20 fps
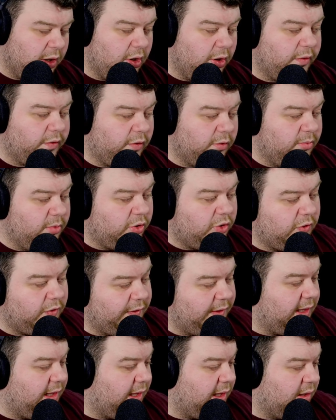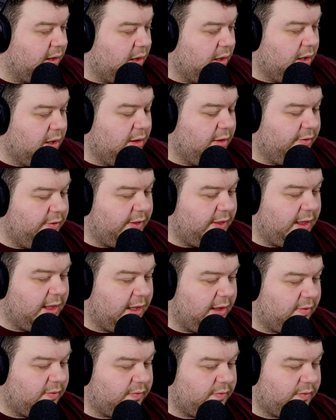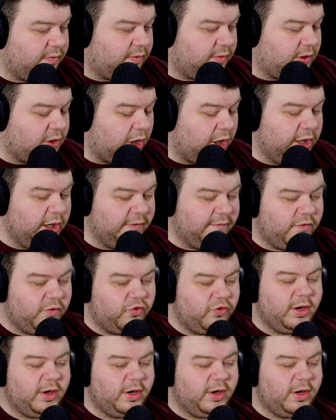not so much the the kind of